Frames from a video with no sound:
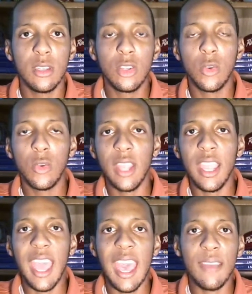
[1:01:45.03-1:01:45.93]
to
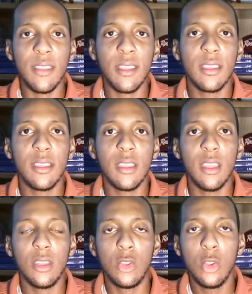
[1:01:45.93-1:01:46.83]
create havoc
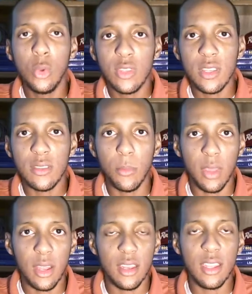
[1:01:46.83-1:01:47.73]
and use his
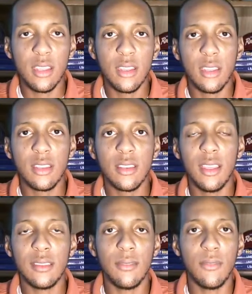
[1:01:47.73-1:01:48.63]
ability to
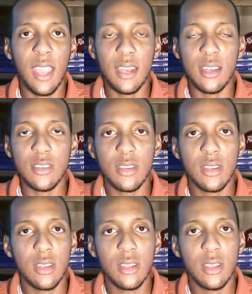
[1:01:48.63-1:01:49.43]
his advantage,